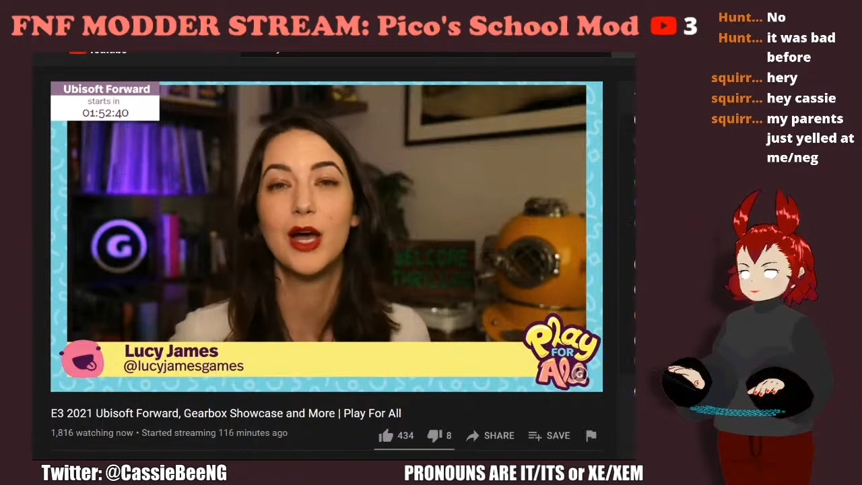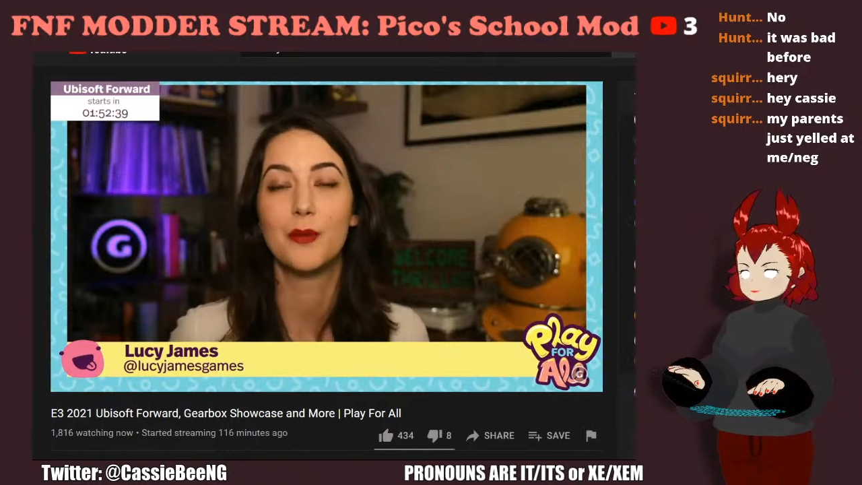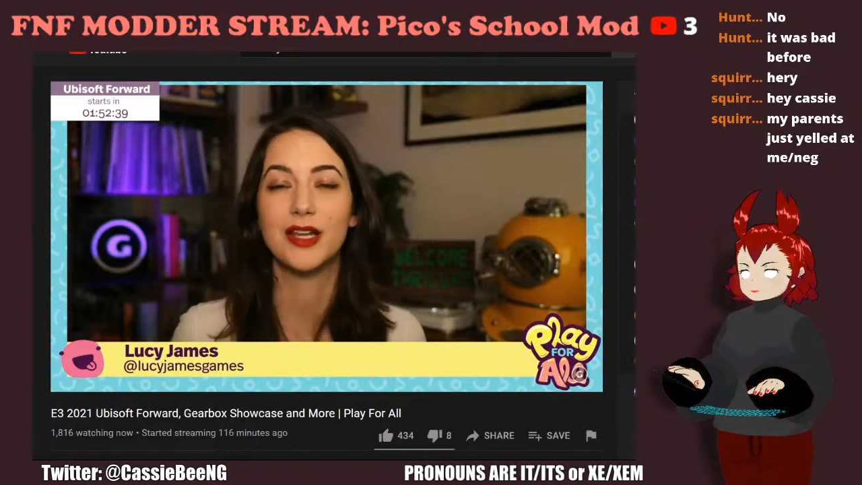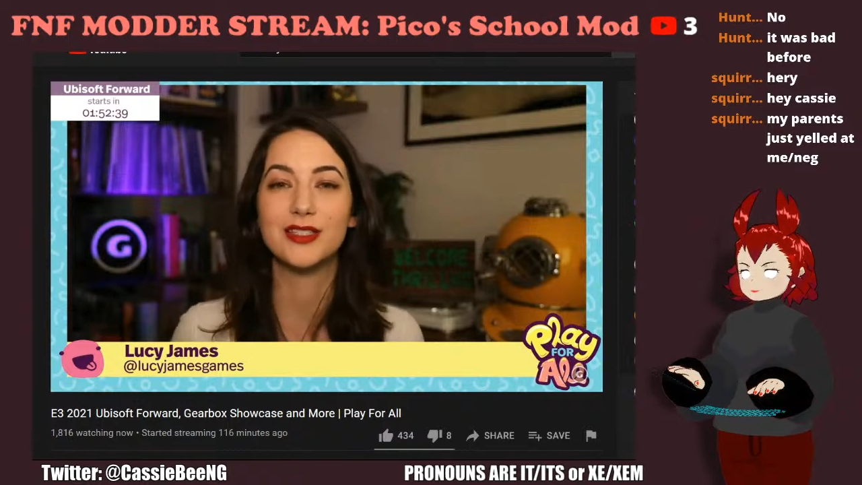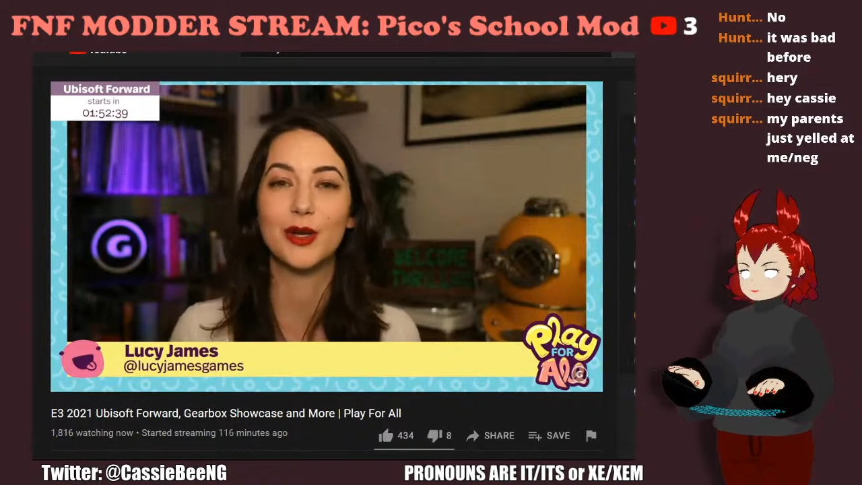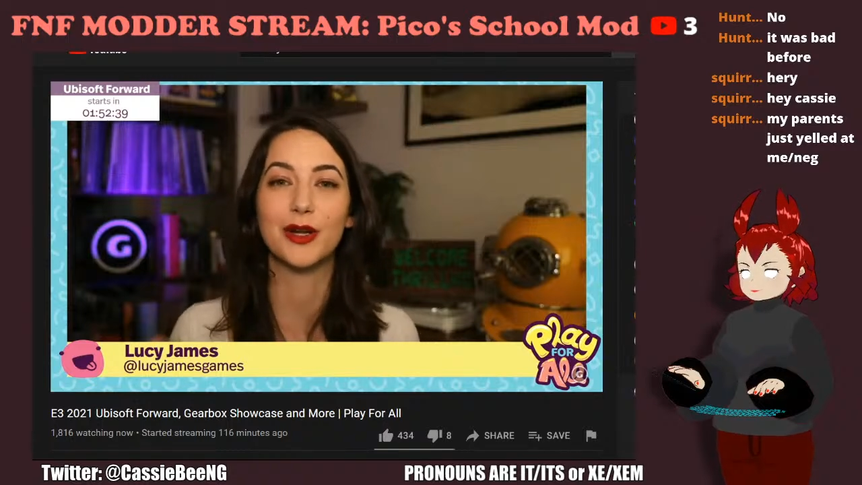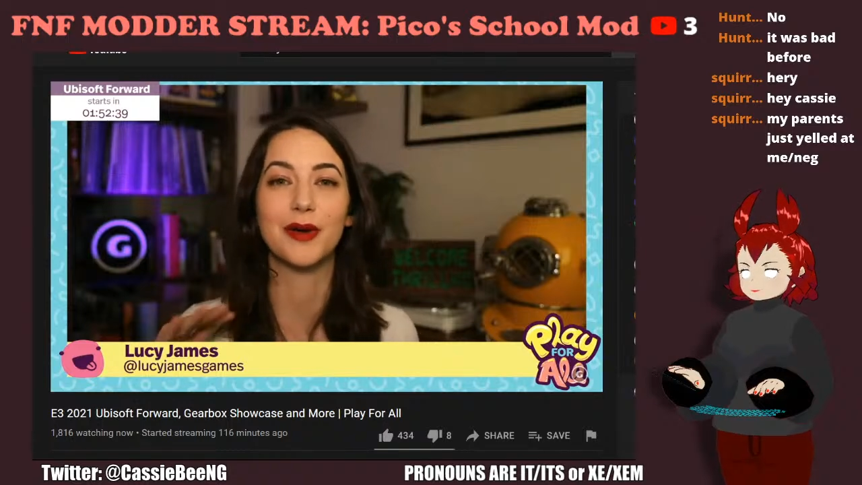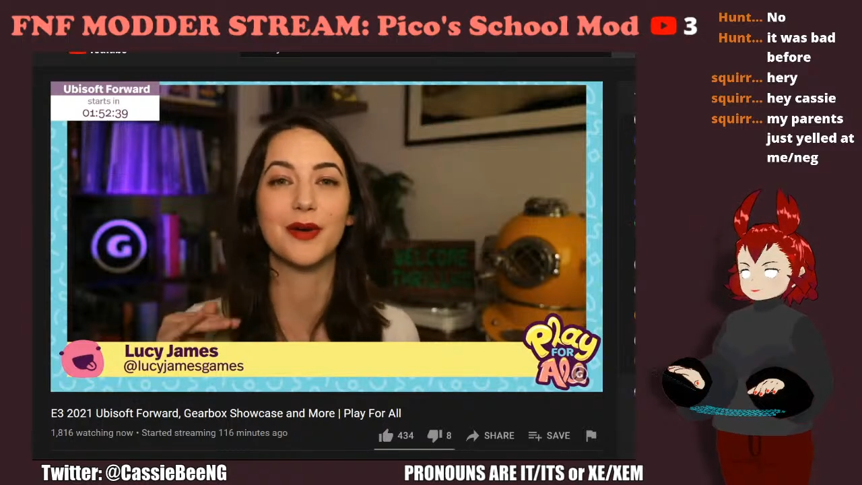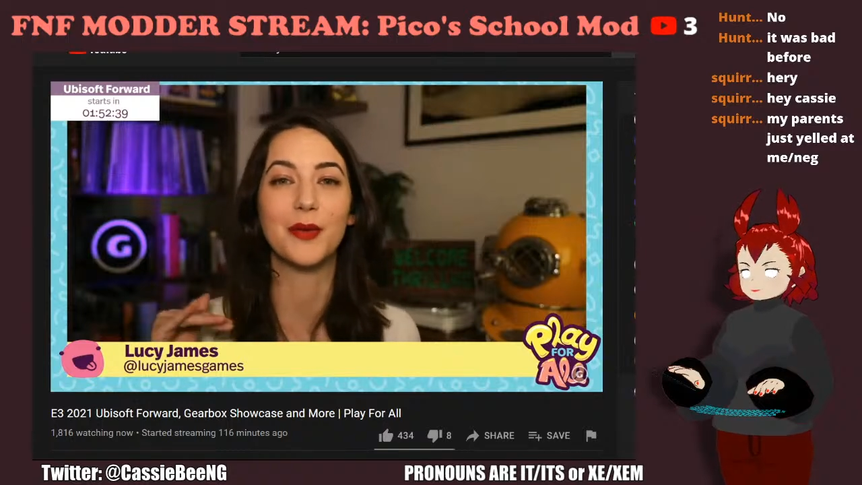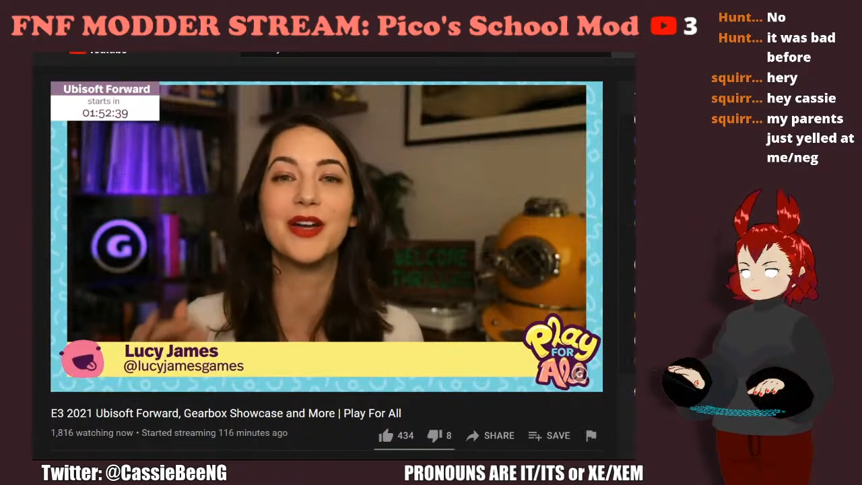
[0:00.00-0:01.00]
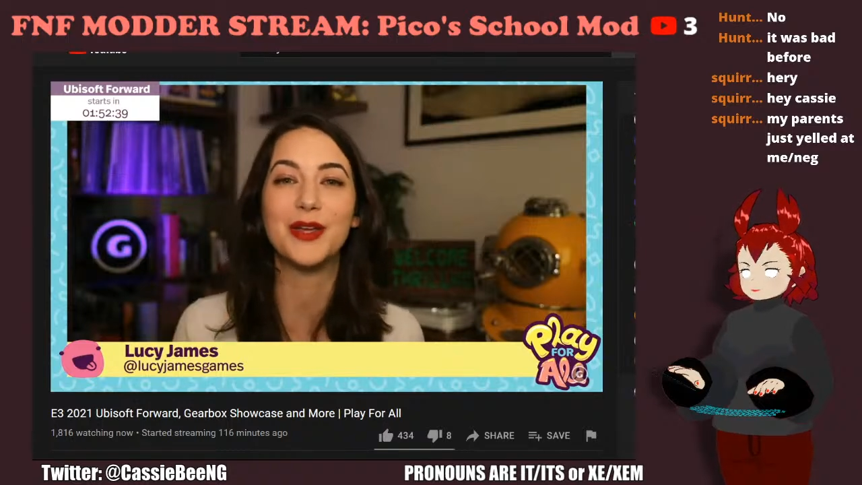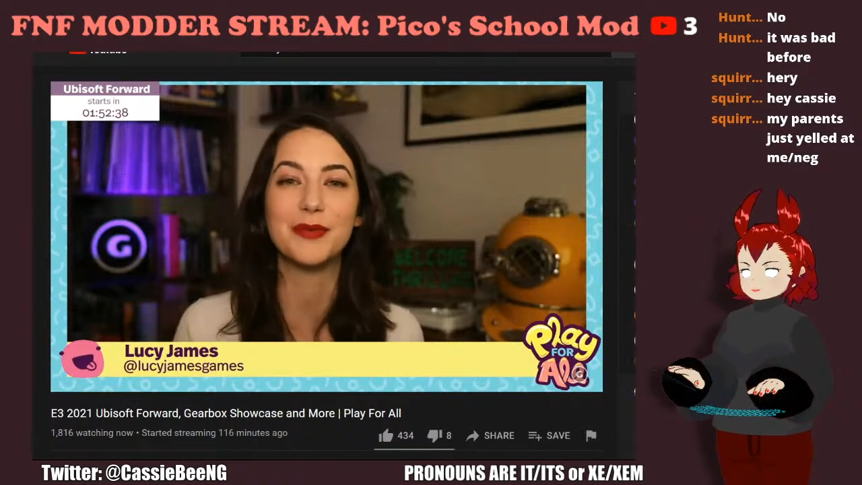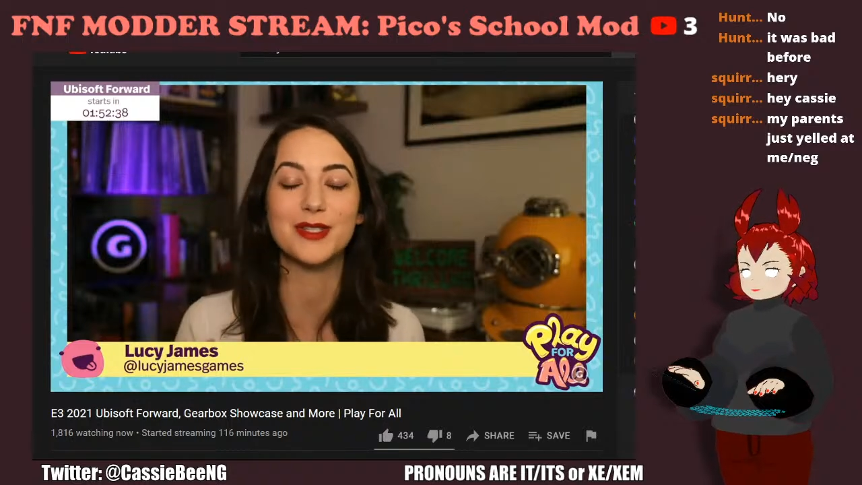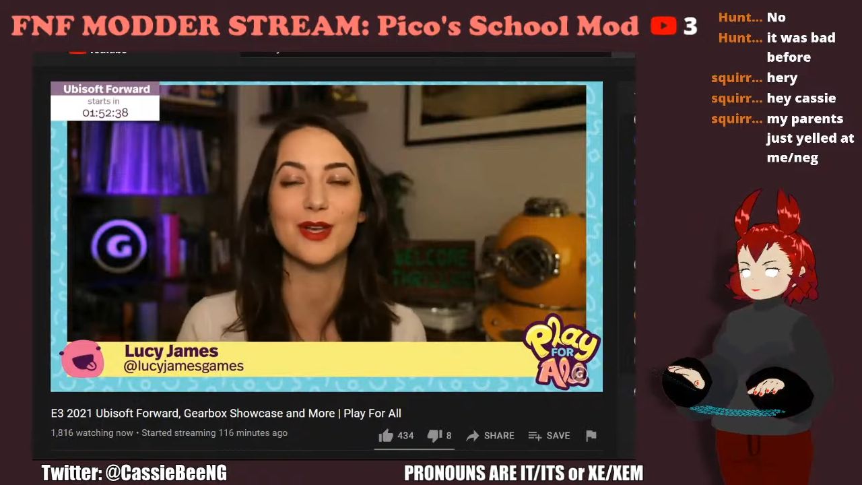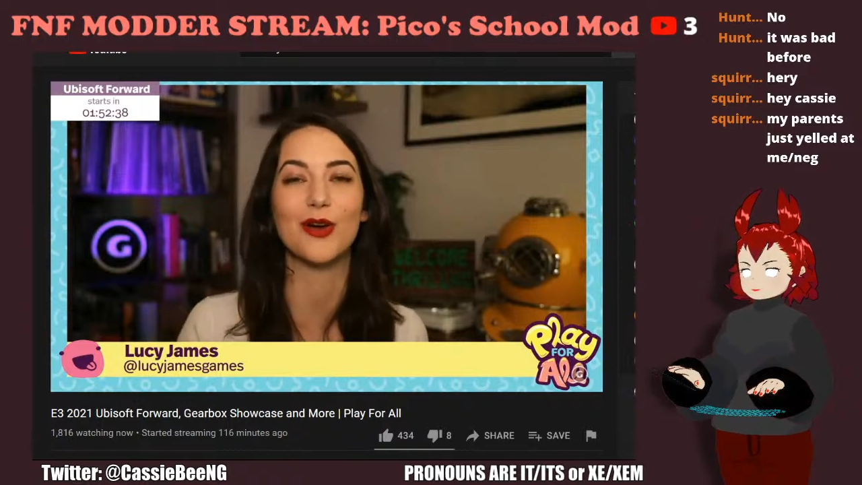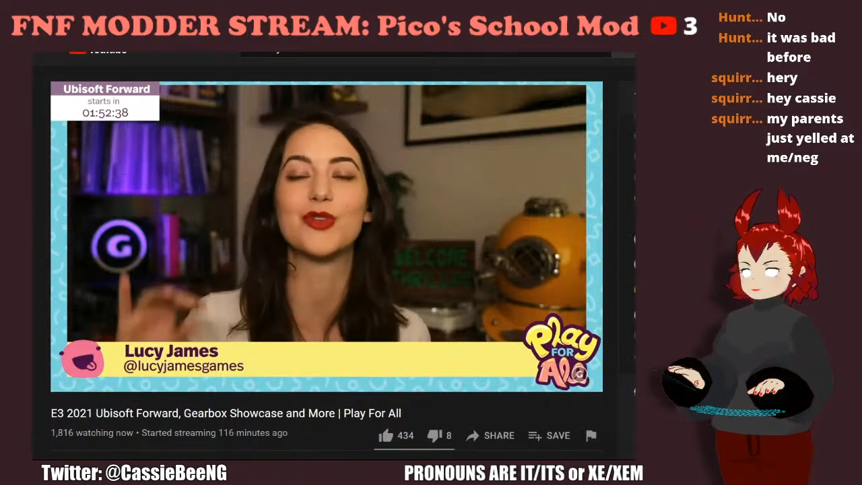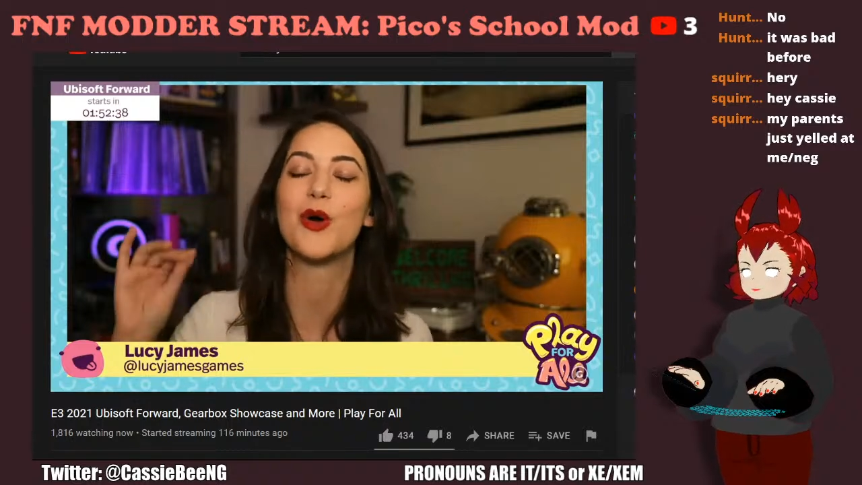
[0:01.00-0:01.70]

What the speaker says: But let's talk about what Ubisoft.